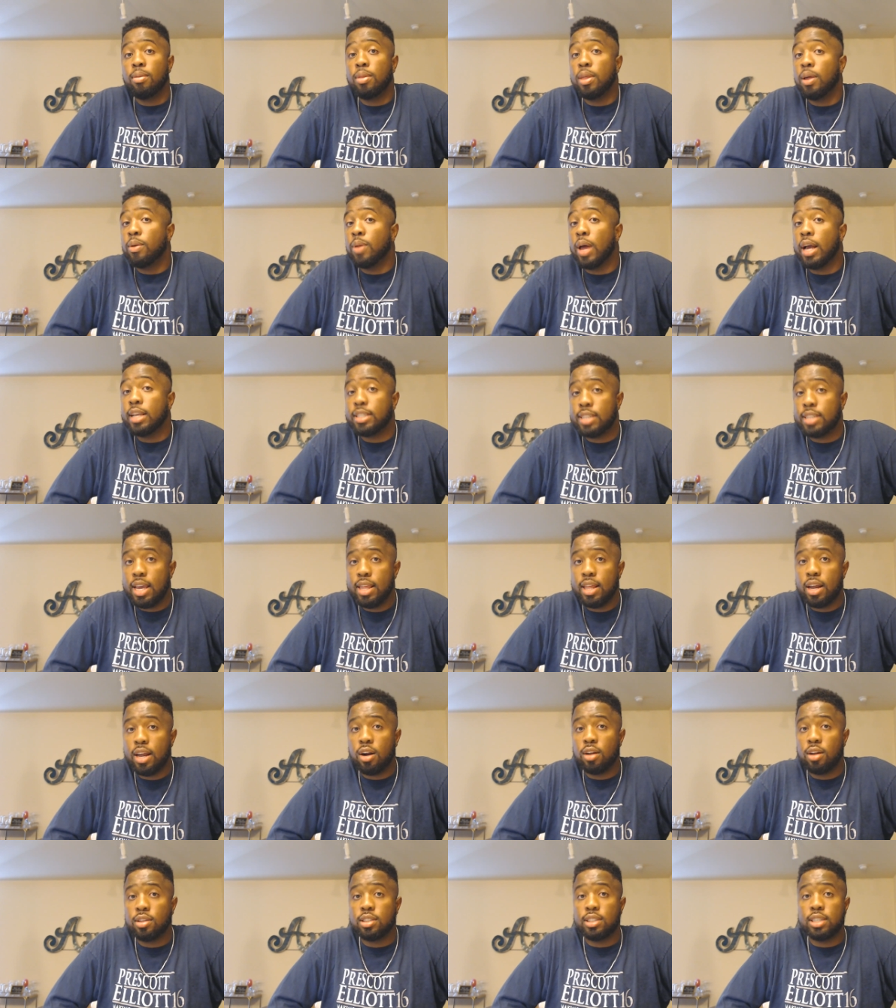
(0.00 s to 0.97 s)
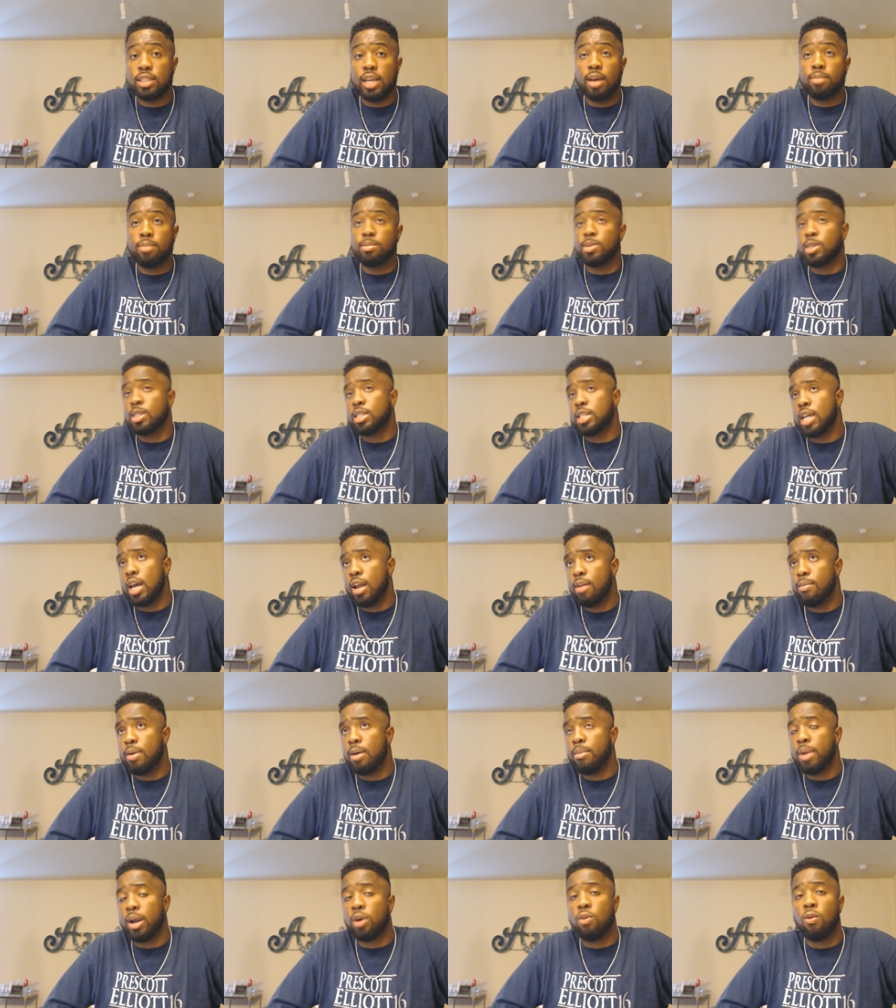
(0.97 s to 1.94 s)
I say that all to say I'm excited about
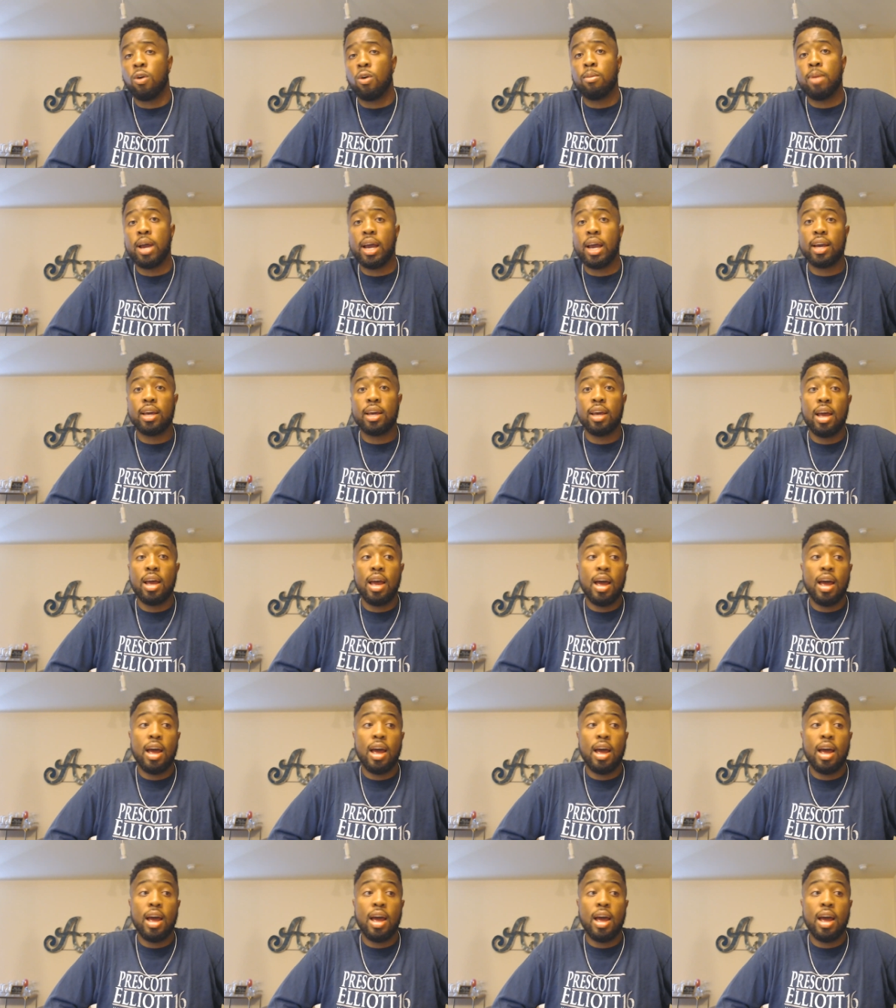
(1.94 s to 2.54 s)
my quarterback.